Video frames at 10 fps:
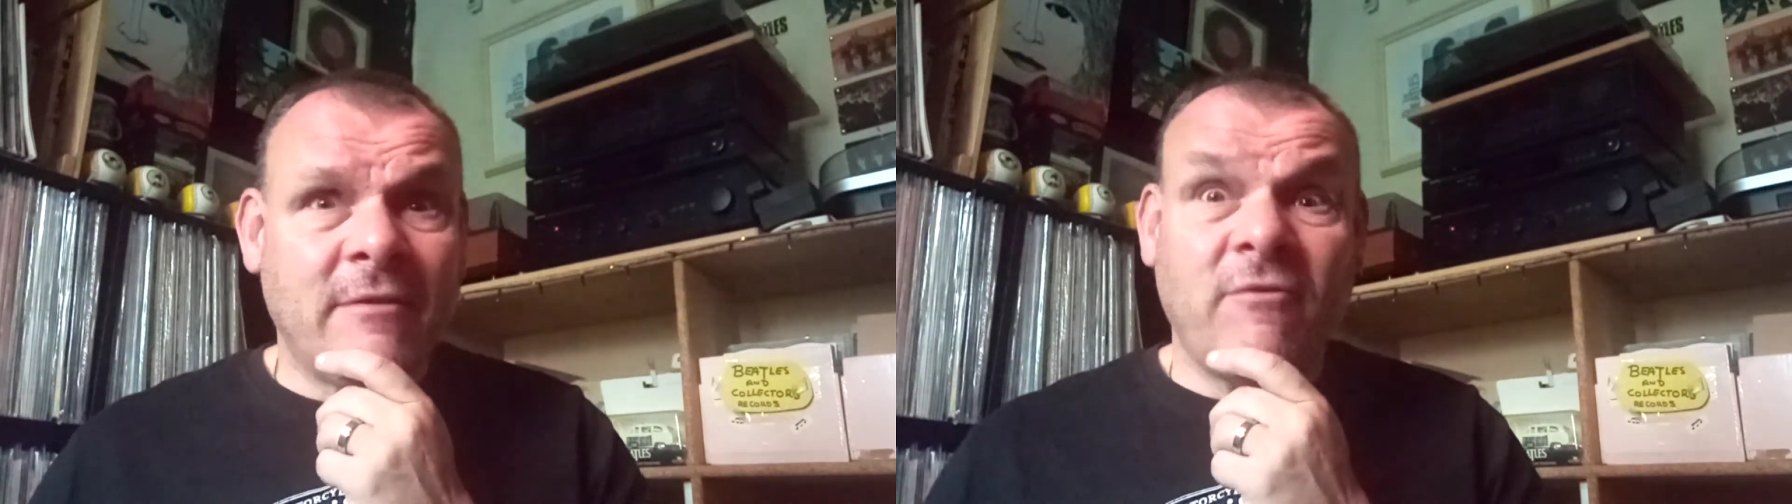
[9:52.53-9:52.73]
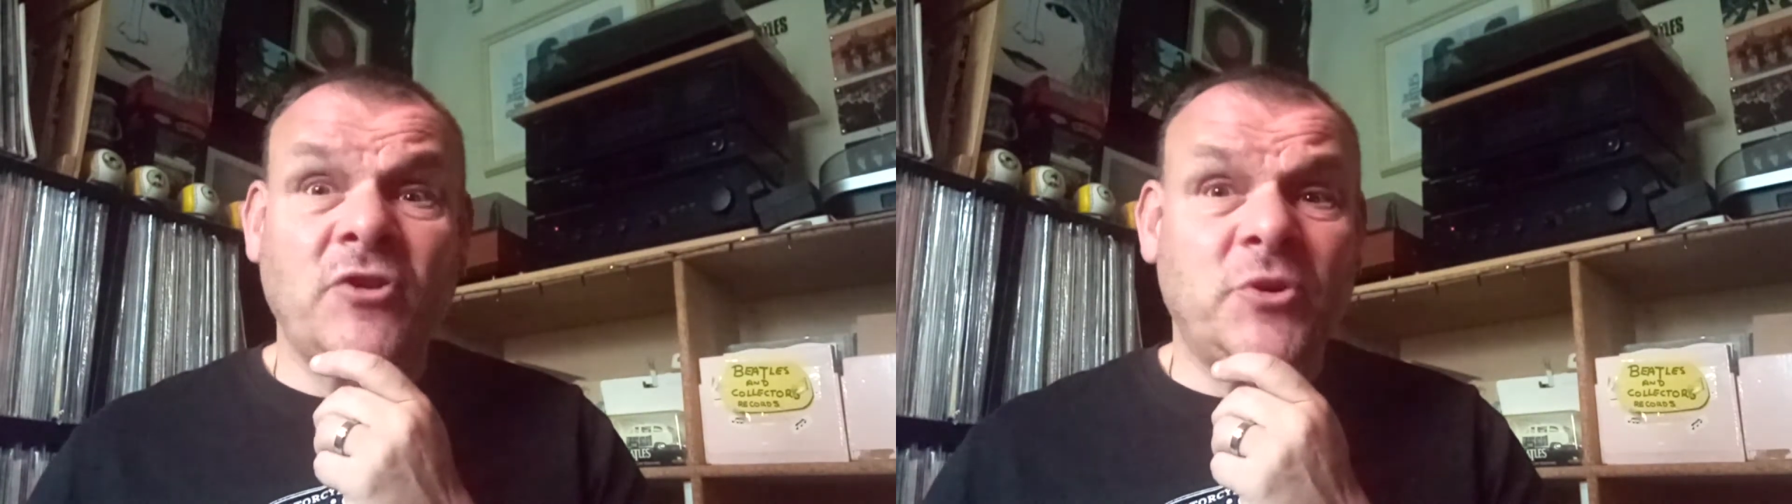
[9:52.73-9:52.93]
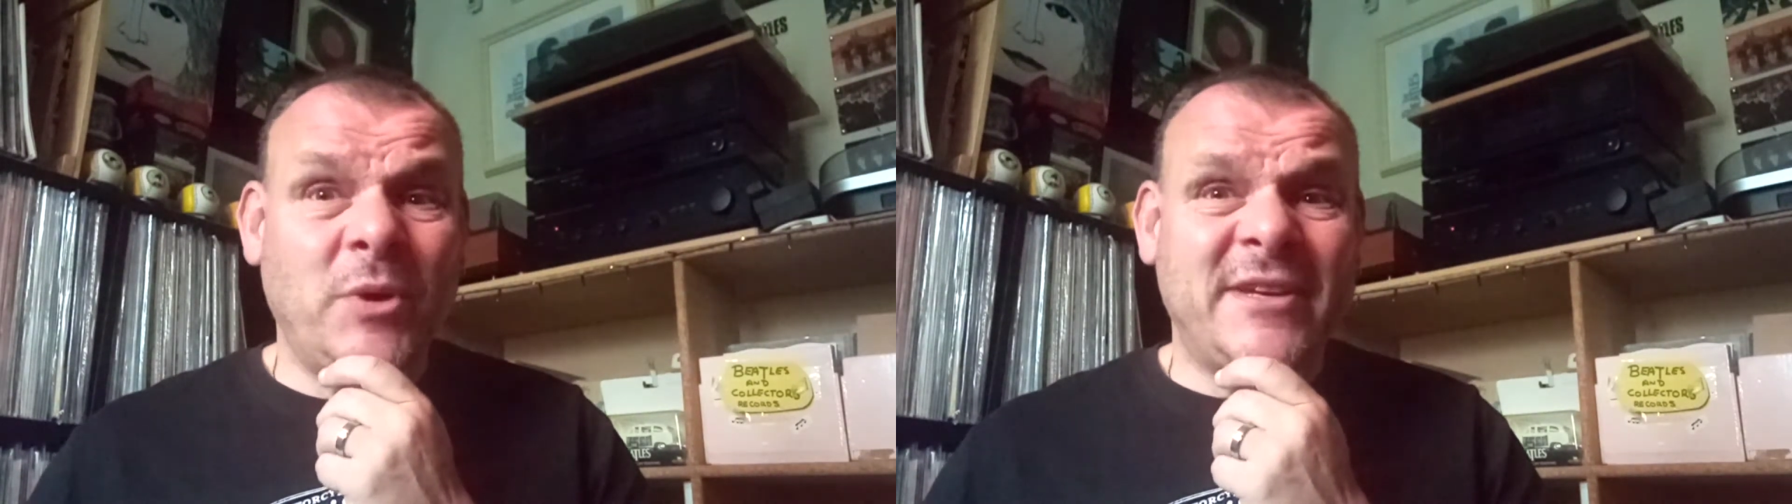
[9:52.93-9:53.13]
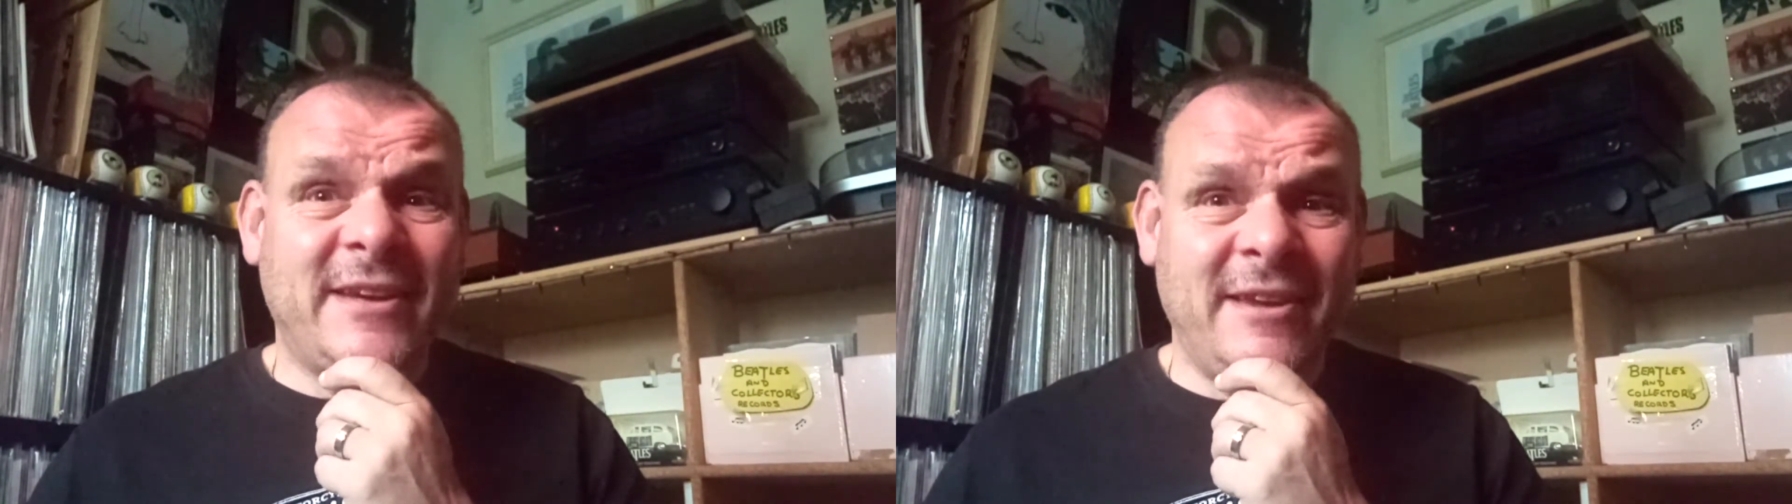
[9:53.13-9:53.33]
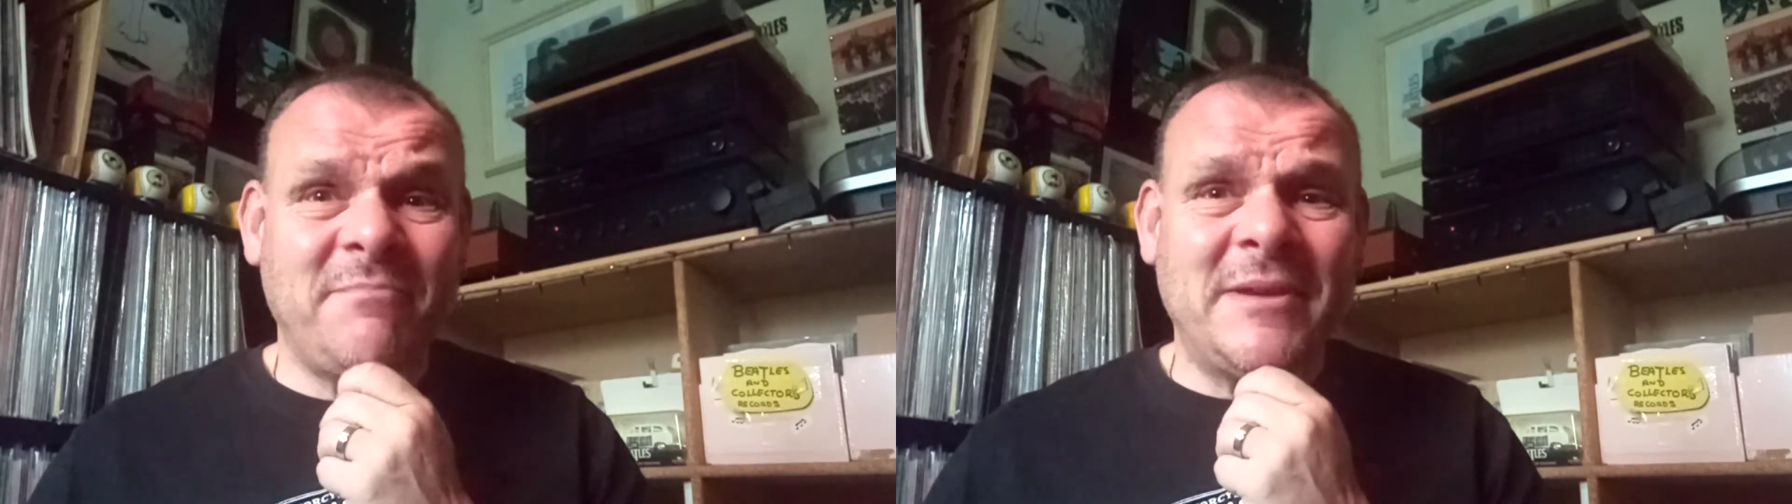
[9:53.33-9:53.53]
Roger
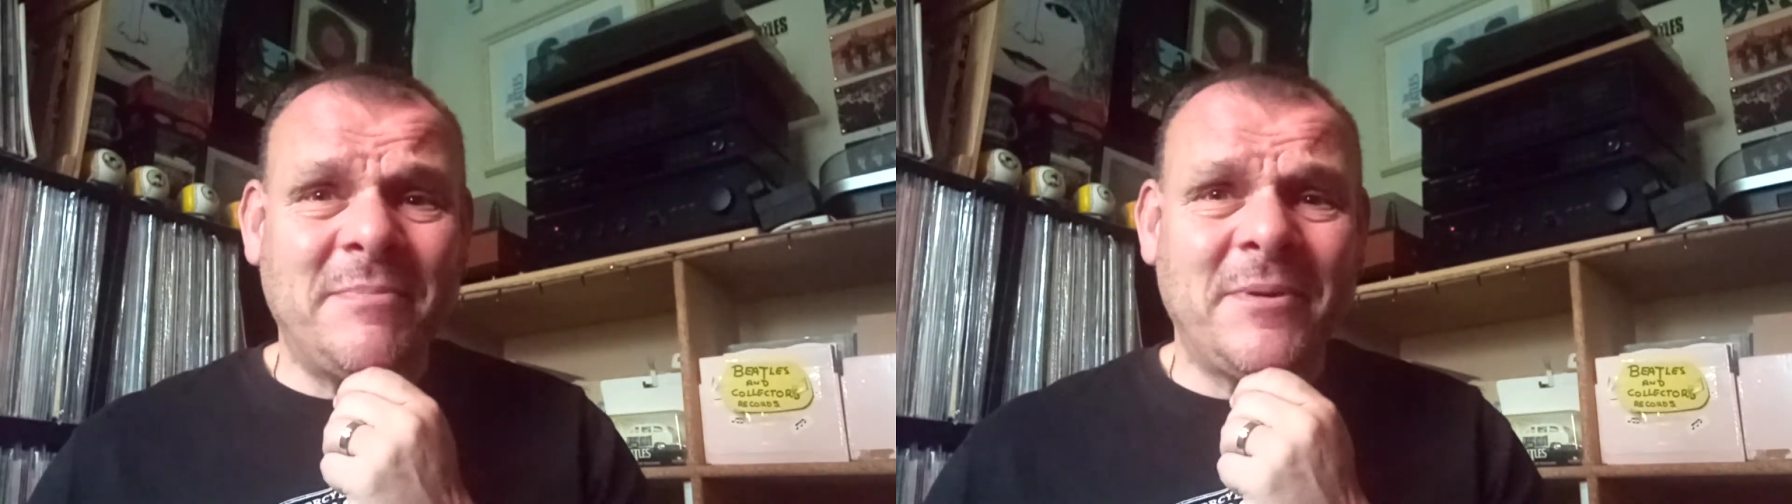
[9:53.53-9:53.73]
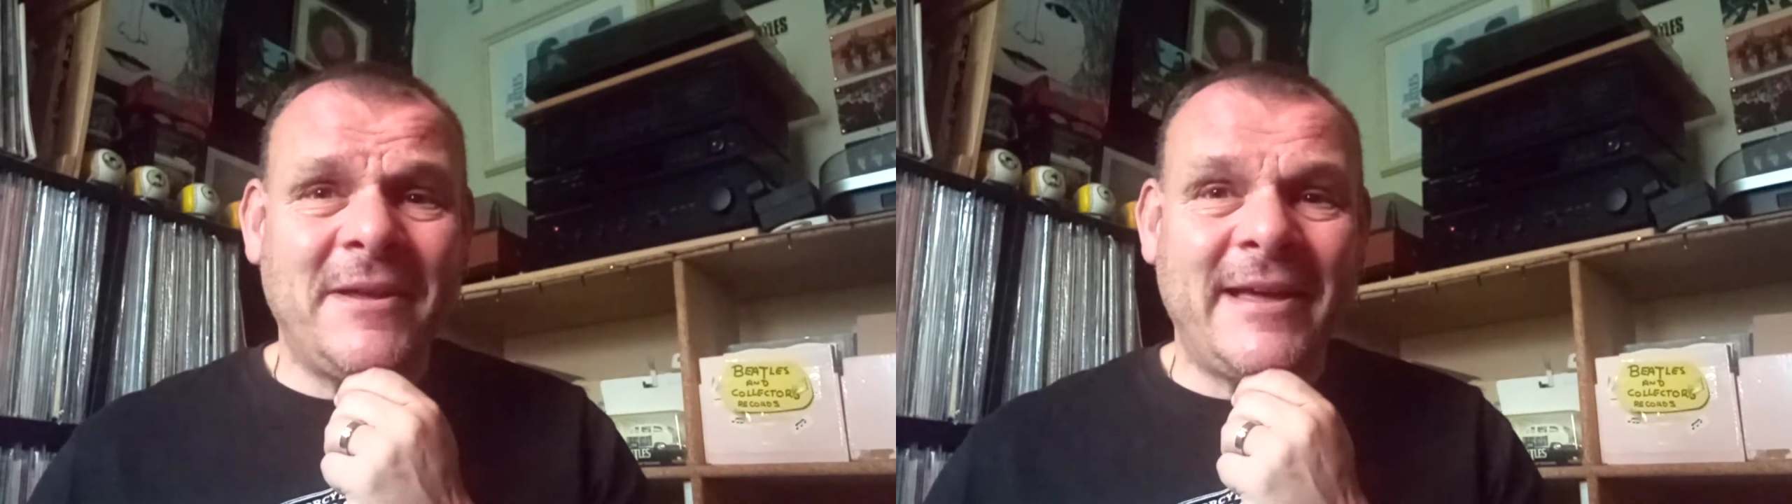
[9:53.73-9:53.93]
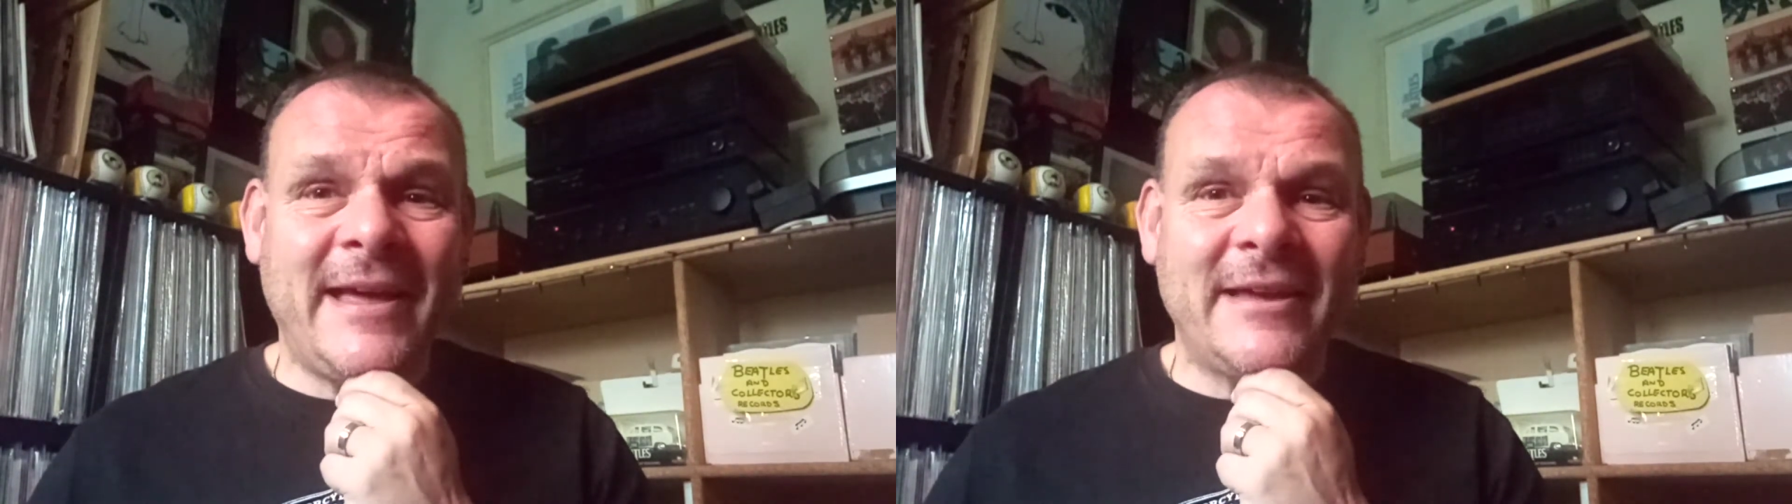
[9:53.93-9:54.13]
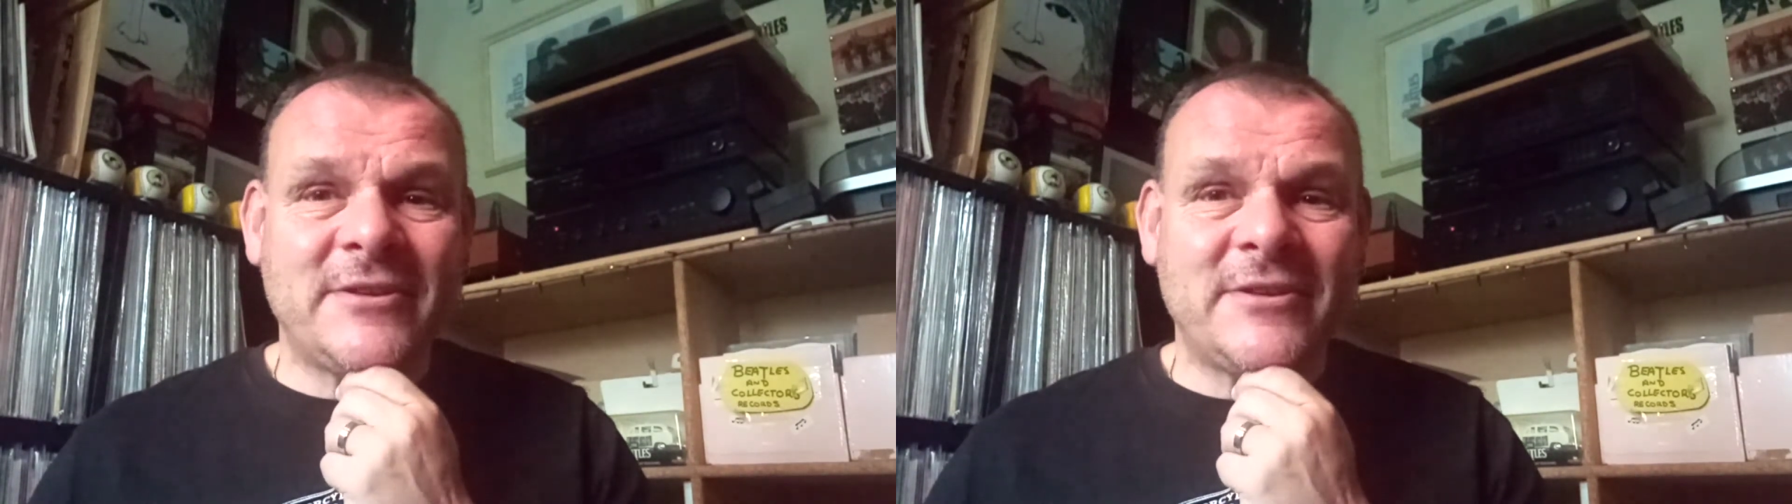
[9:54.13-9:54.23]
Whittaker and people like that.